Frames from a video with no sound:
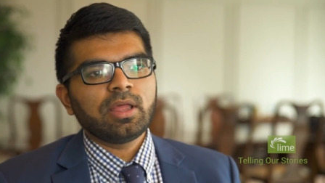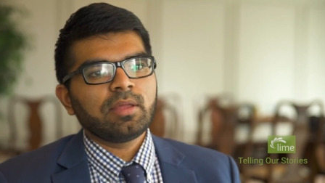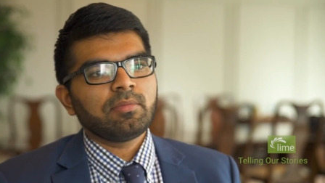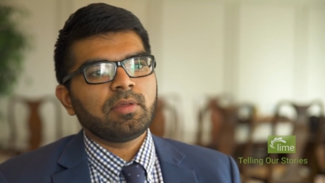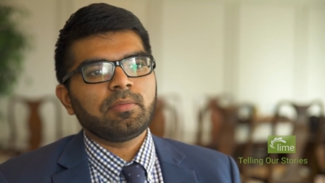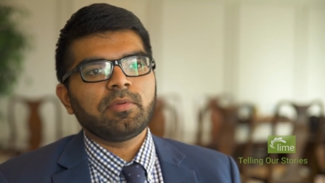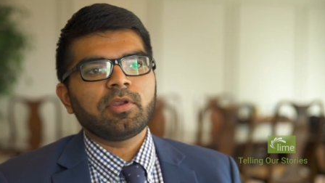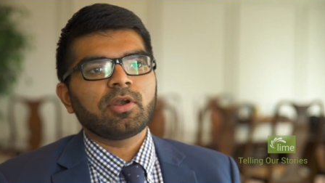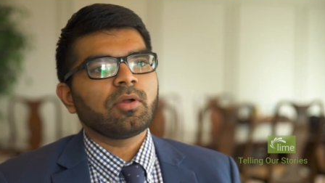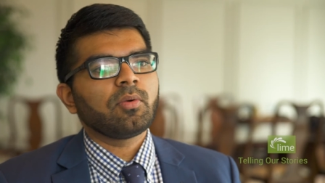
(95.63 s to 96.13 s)

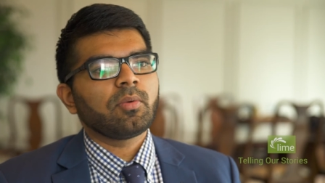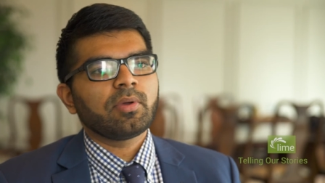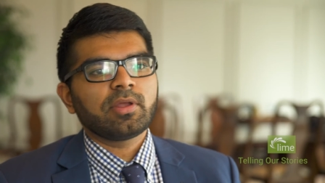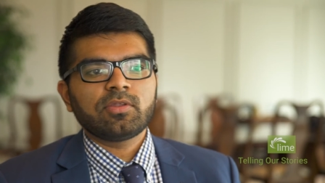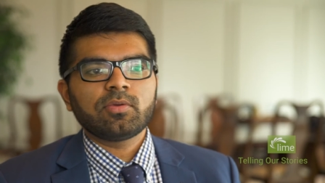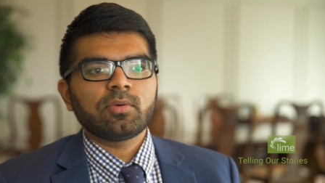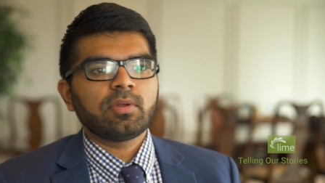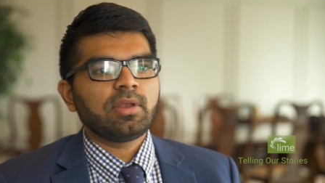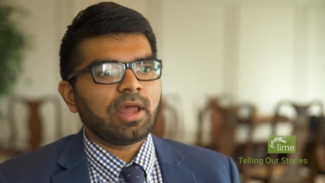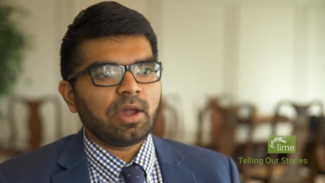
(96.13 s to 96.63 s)
maybe you're
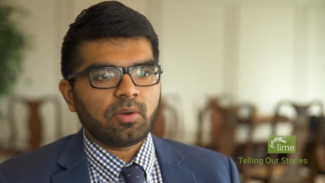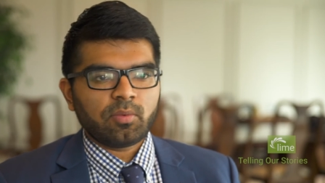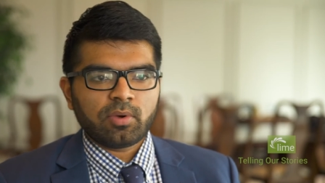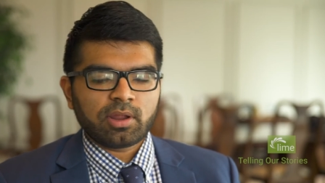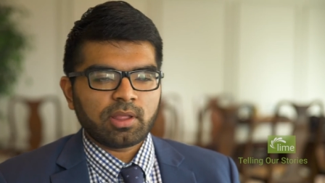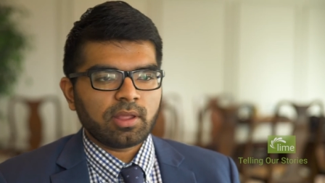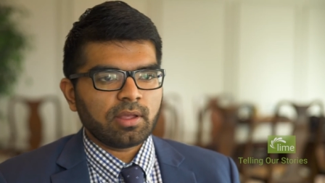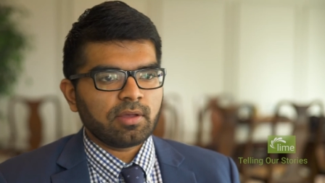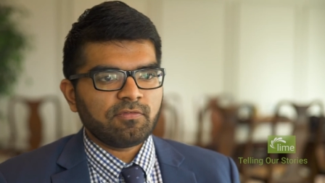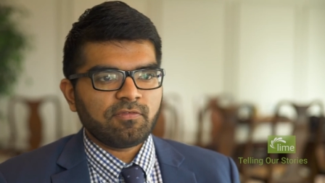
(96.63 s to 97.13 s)
going to a
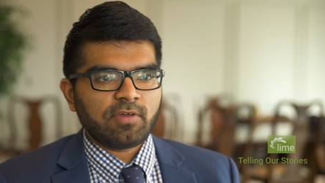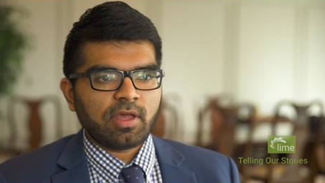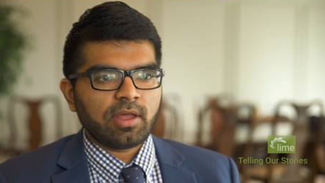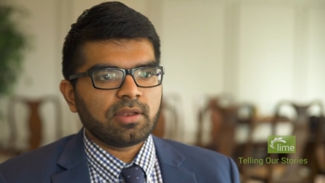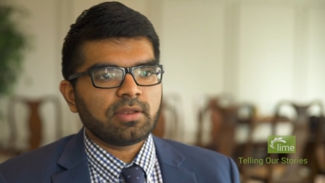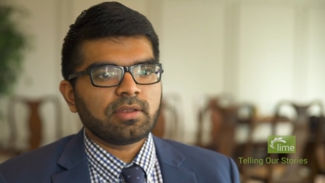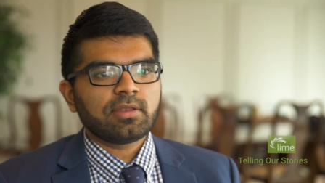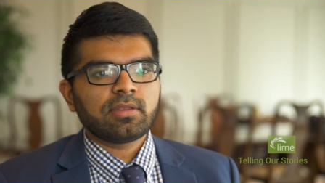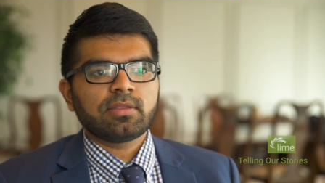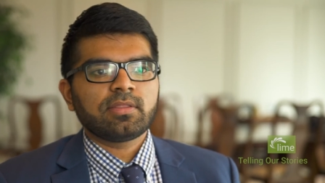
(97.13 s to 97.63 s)
networking
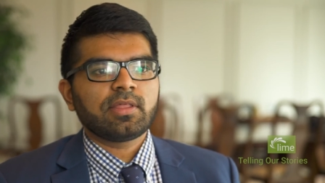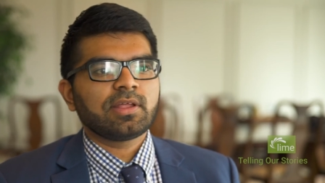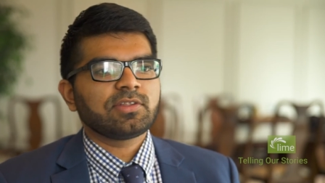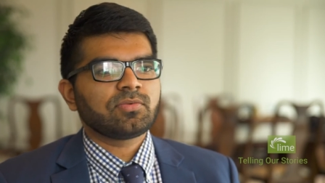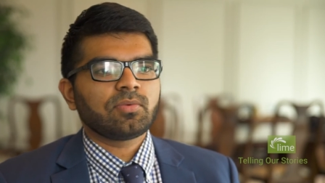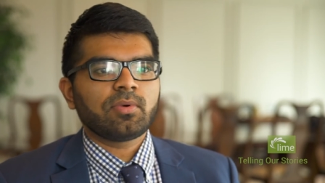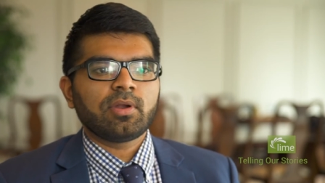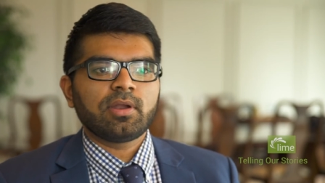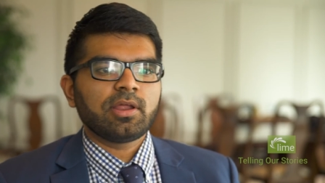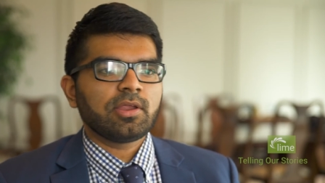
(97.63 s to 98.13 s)
event
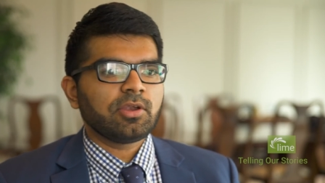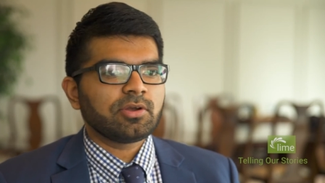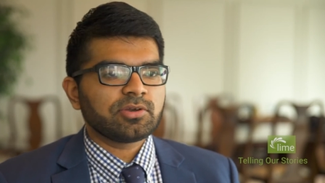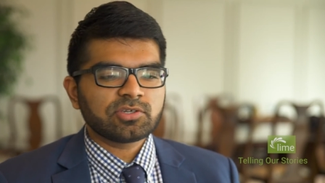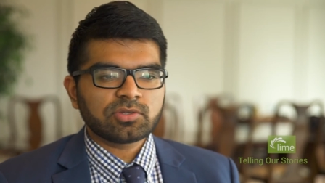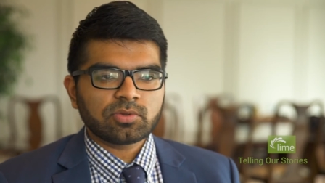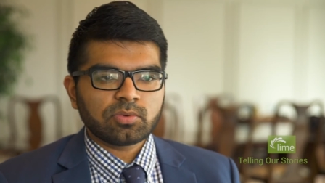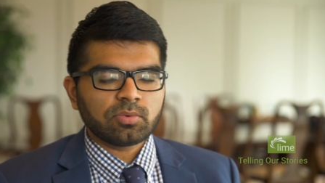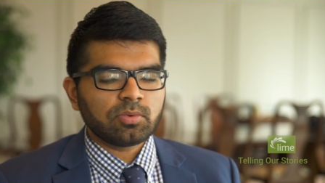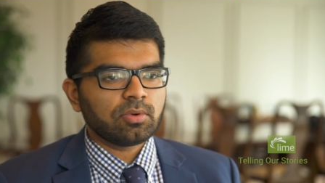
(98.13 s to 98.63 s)
that's run at your
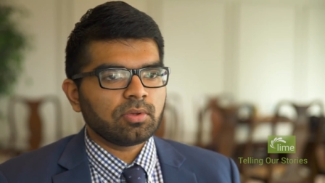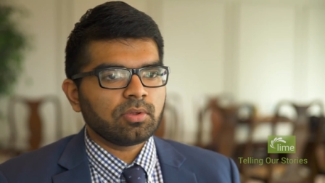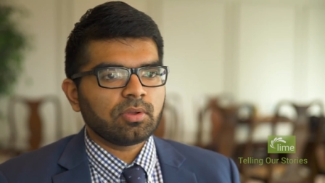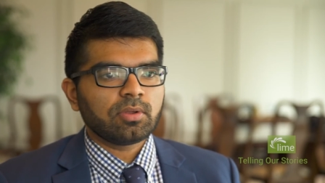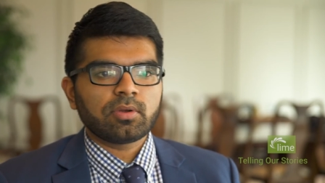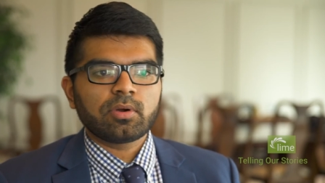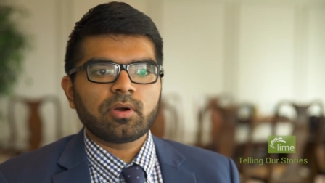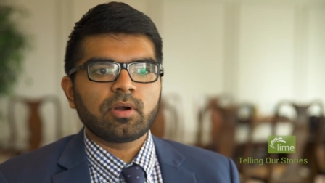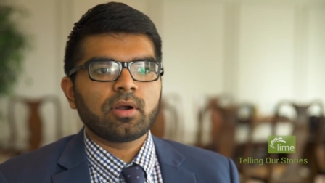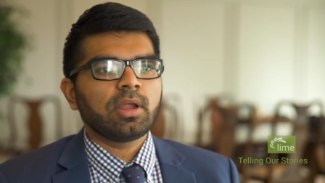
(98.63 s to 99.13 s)

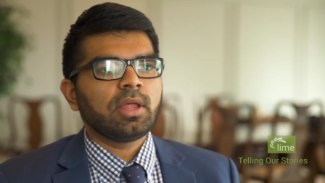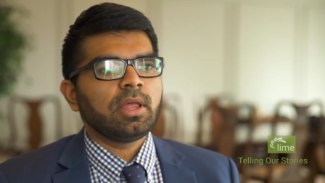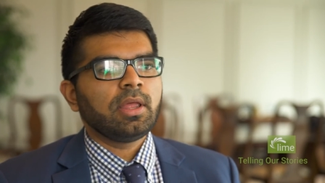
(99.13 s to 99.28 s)
school or,